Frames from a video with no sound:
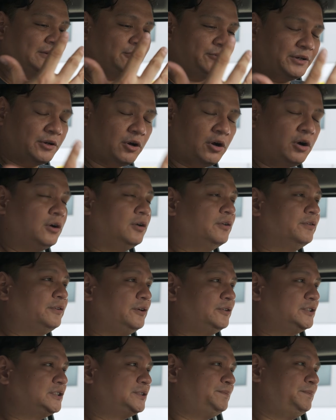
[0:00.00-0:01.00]
with all
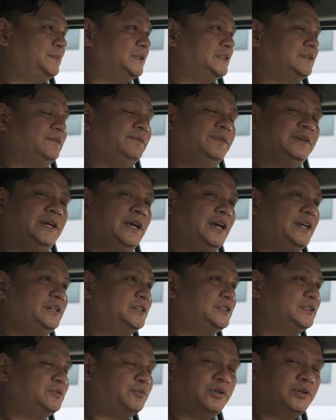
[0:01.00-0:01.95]
those specifications,